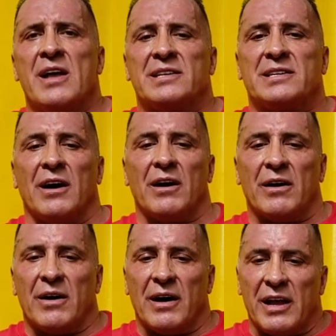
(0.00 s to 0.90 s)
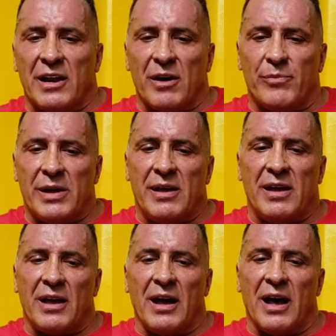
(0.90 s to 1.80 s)
So, you know,
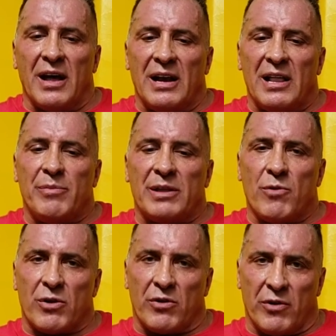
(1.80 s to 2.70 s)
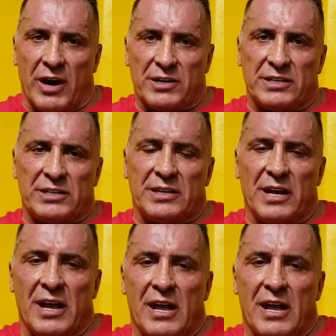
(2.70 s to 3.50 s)
be a little bit more courageous.